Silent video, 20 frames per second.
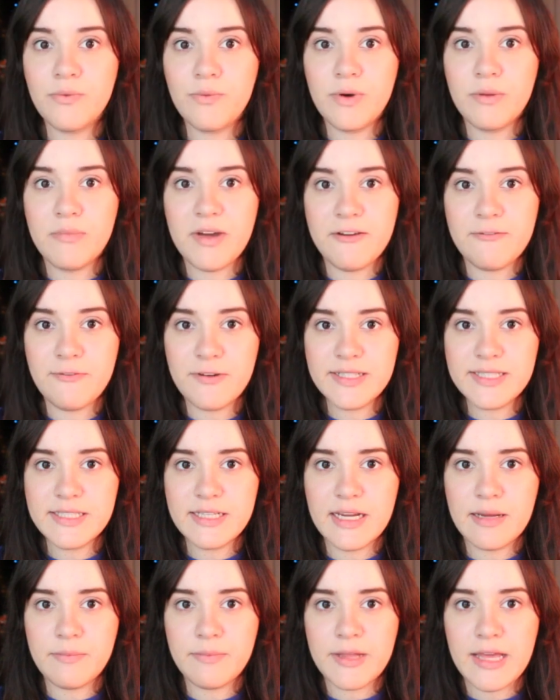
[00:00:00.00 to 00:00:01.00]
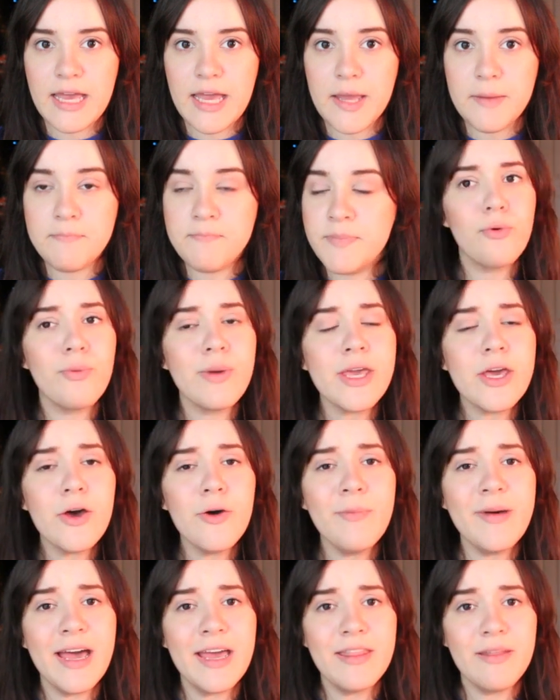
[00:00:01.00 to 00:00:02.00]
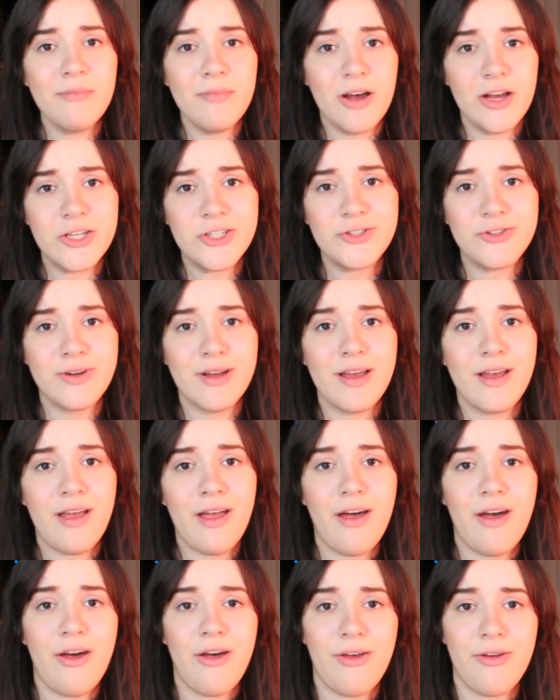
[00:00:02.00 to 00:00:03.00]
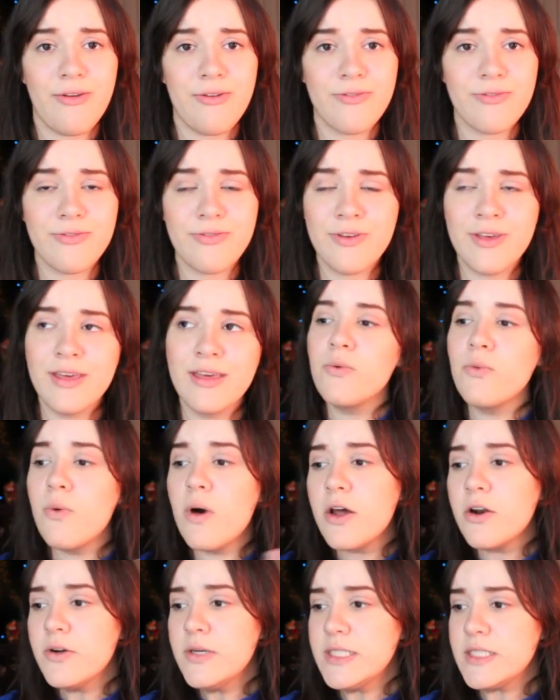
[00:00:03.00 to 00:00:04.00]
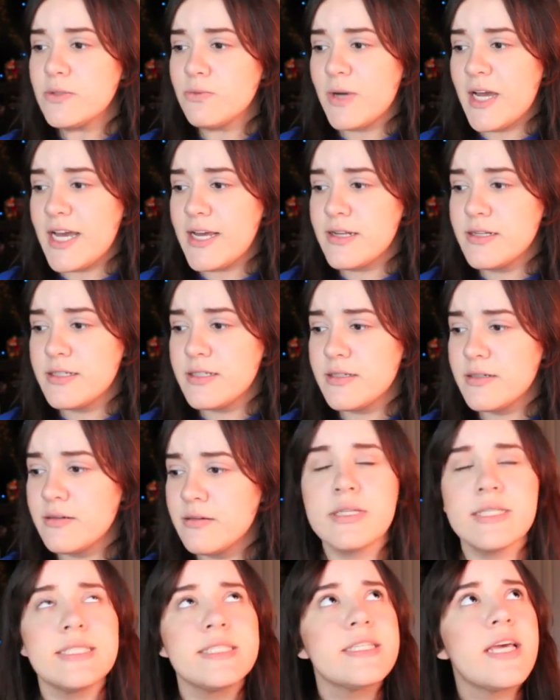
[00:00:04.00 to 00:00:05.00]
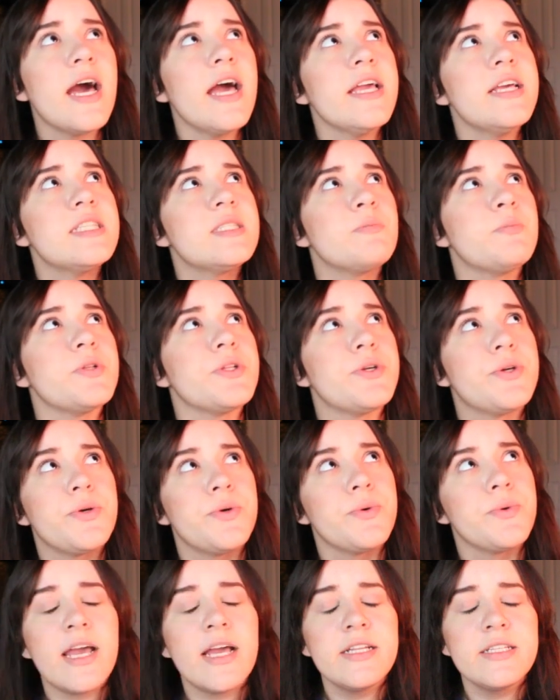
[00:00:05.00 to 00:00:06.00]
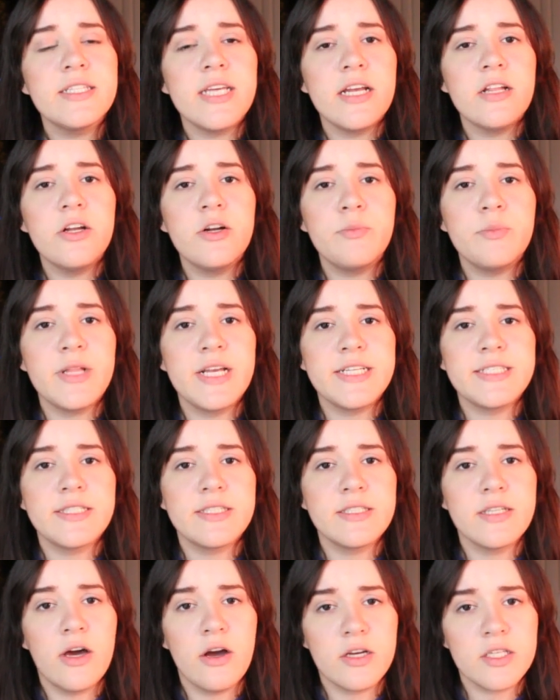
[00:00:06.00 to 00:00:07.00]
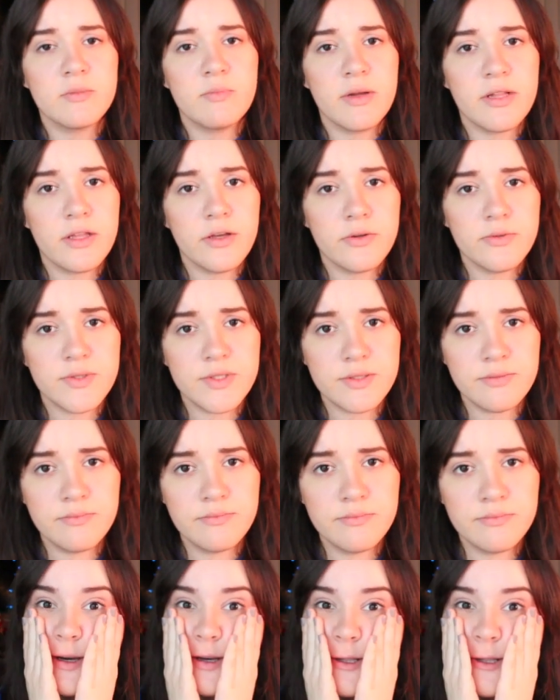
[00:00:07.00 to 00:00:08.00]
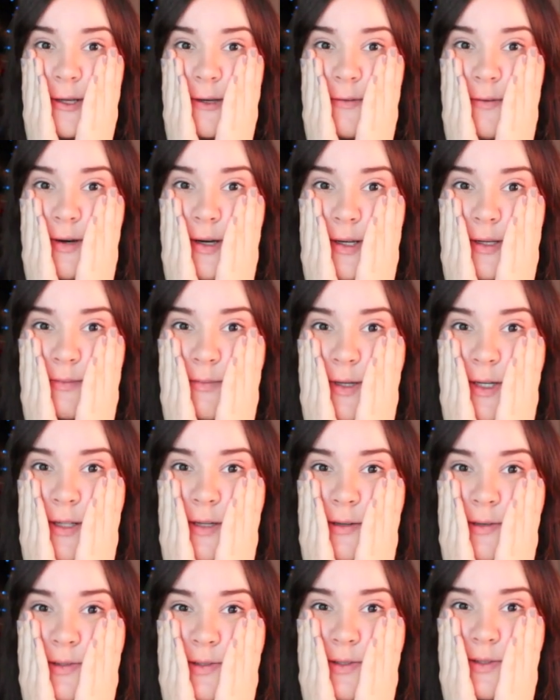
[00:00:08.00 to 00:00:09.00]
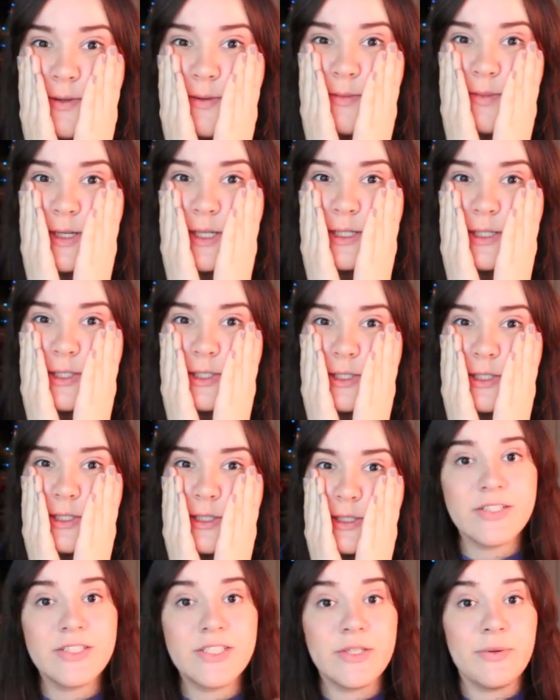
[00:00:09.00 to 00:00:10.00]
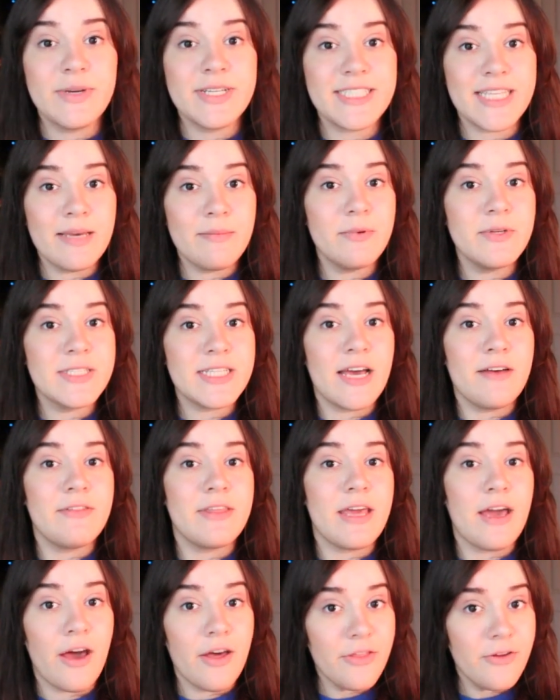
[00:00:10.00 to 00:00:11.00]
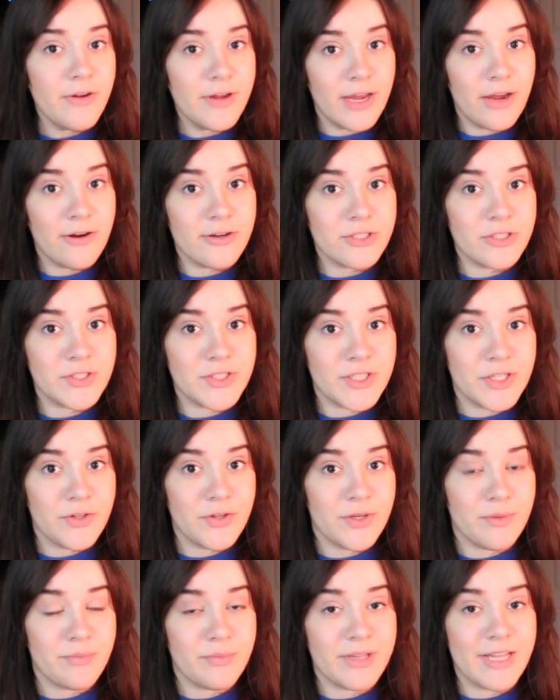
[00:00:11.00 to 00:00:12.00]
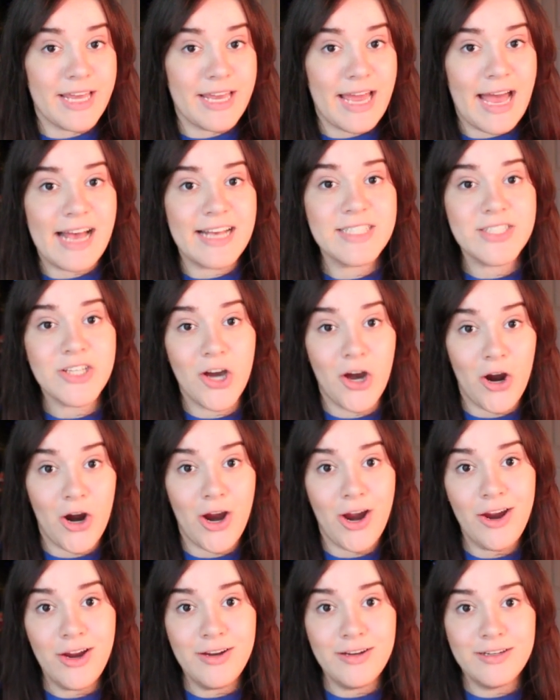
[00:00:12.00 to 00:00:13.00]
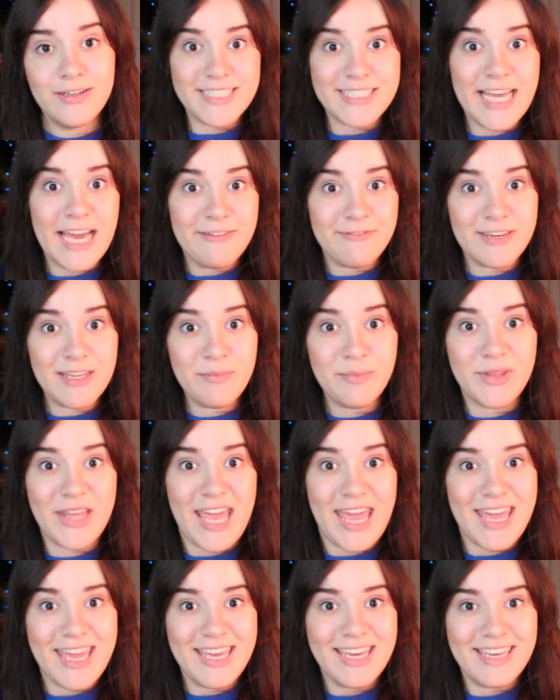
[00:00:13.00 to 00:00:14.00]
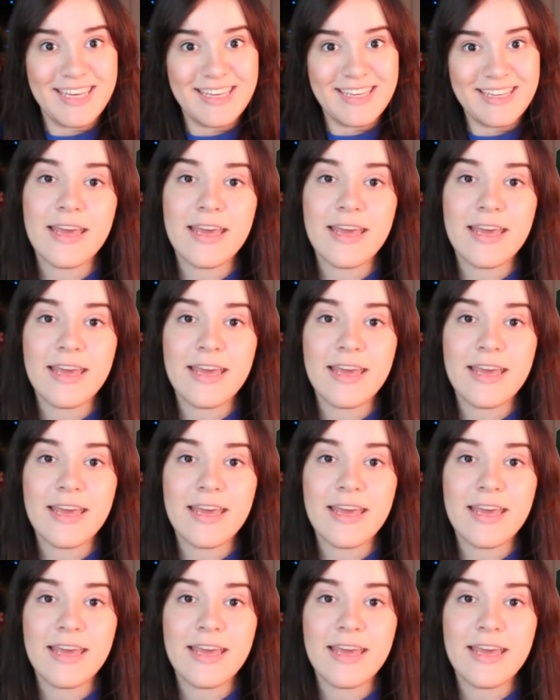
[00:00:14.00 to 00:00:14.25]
When my friends and I play, we go by the mantra of water is wet, the sky is blue, and Taylor plays as Ox Bellows. I love Ox Bellows so much. So examples of the other characters that you can play as are Daphne Blake,